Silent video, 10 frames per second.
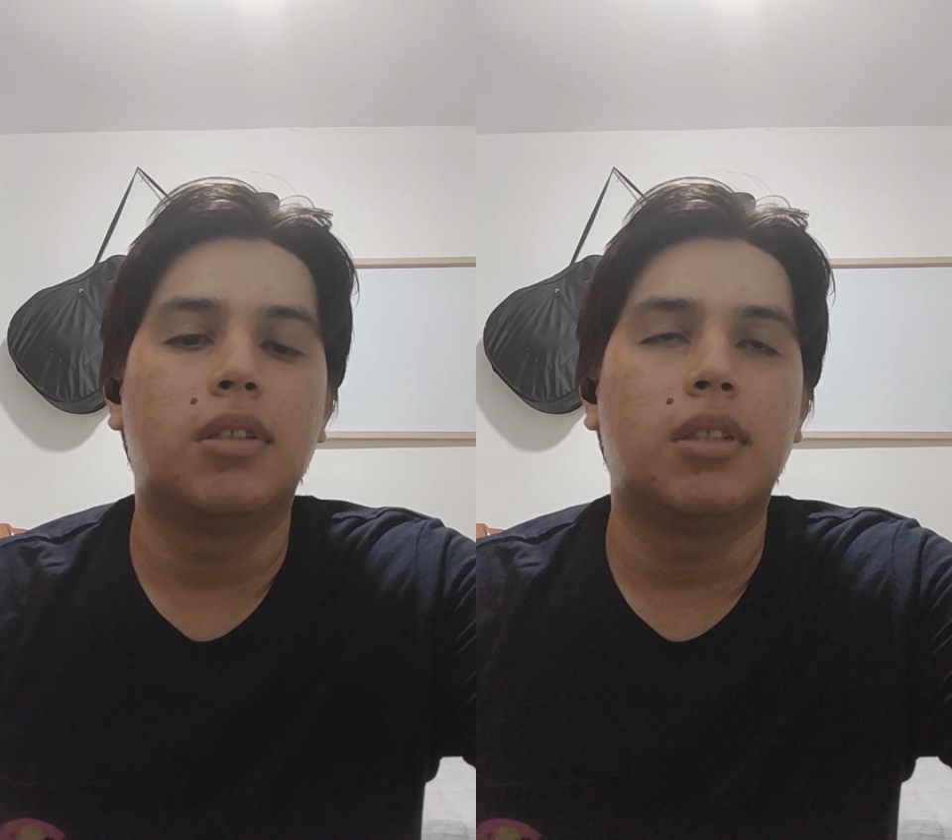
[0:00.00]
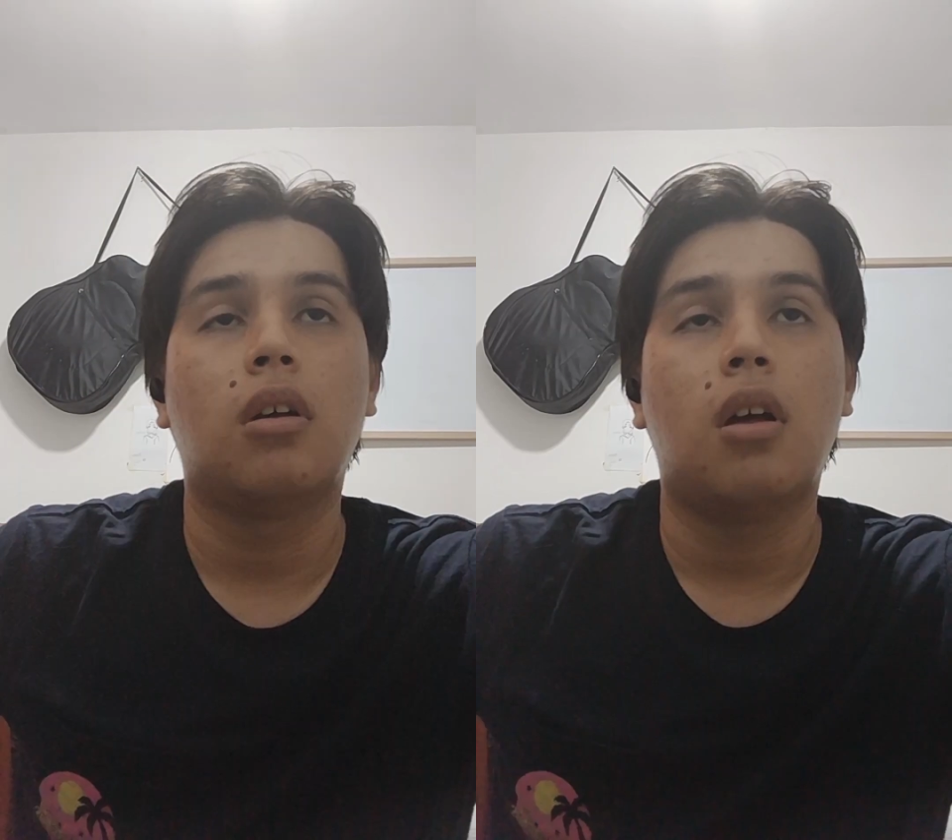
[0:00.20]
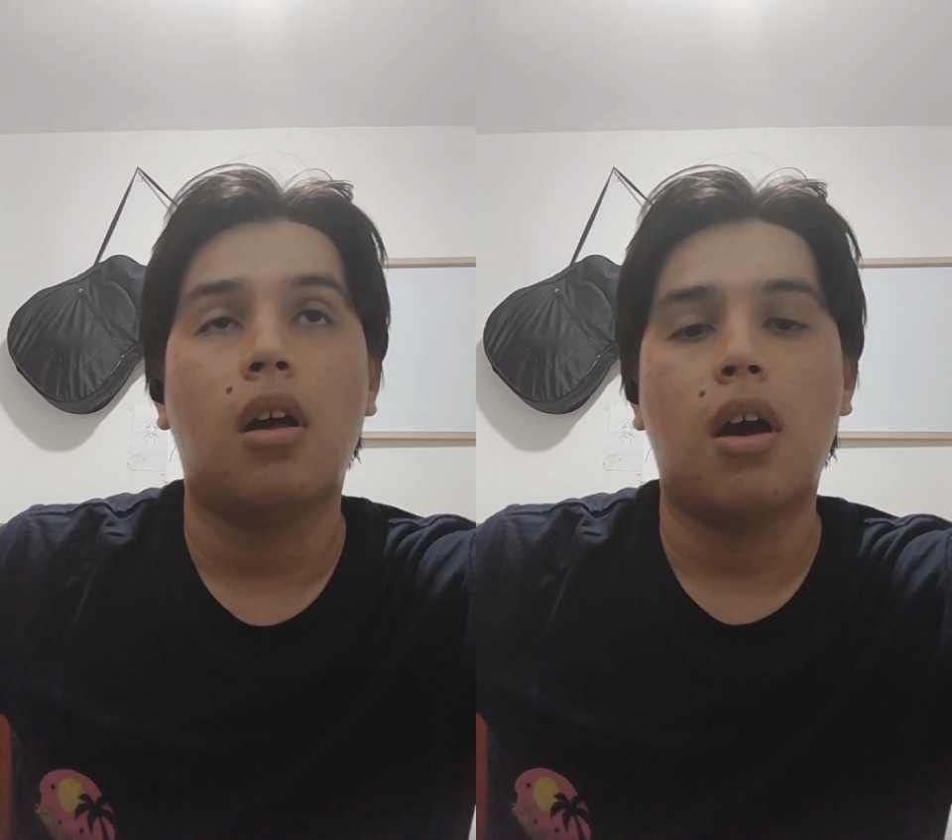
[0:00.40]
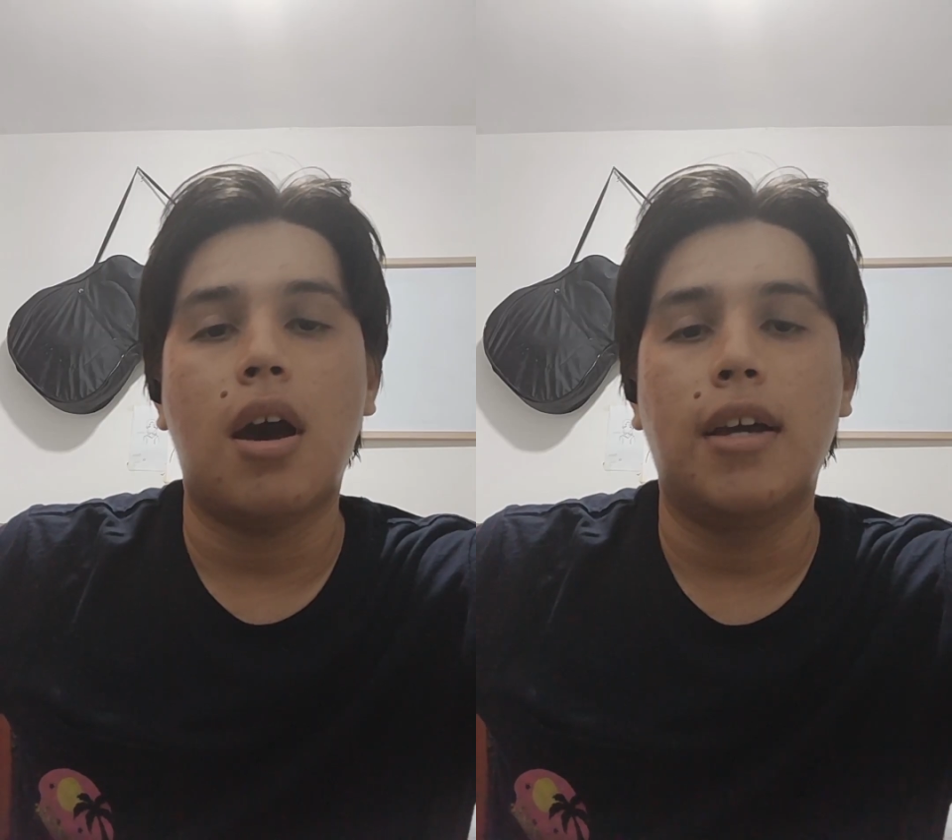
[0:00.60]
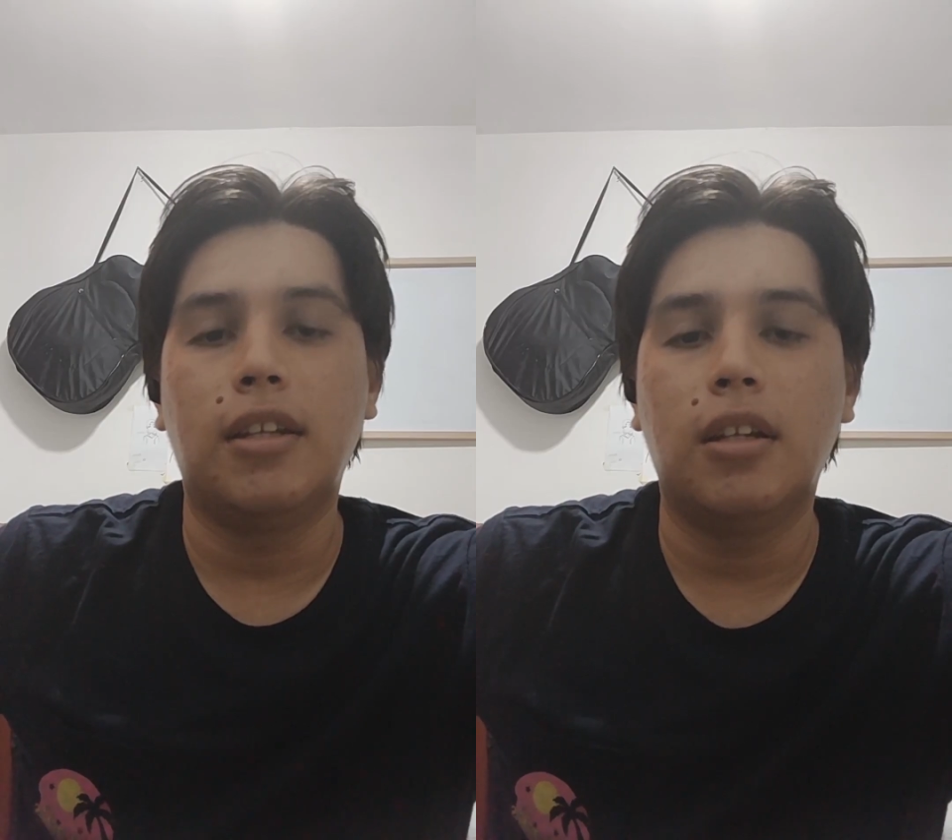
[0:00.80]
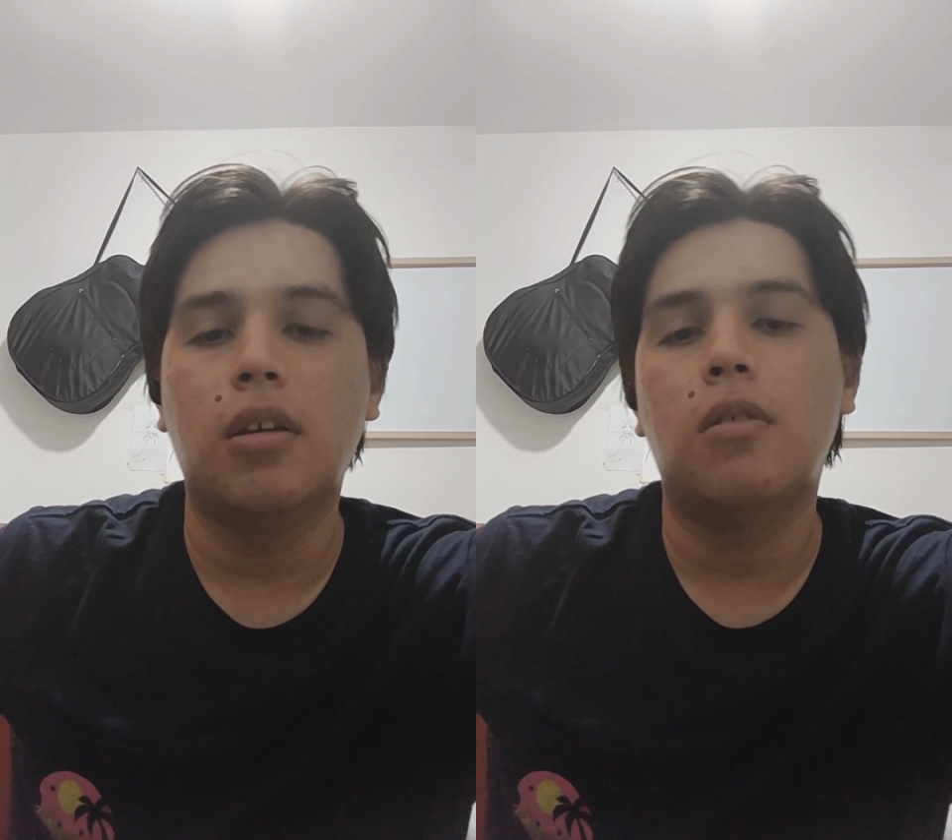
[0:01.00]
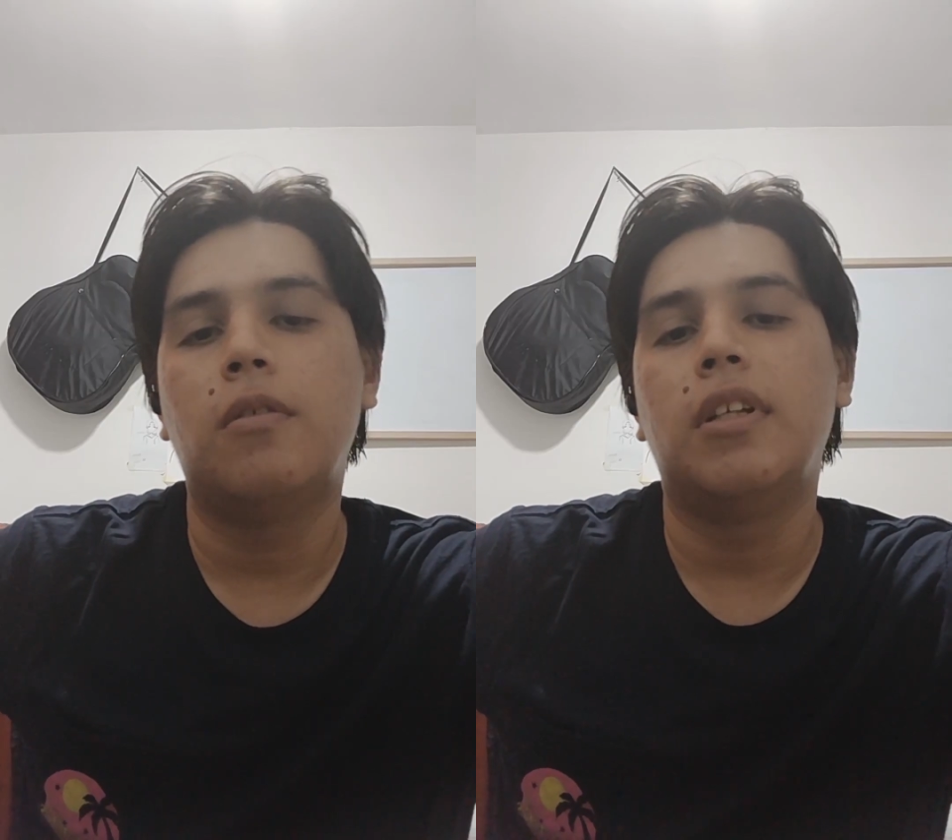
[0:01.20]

I noticed to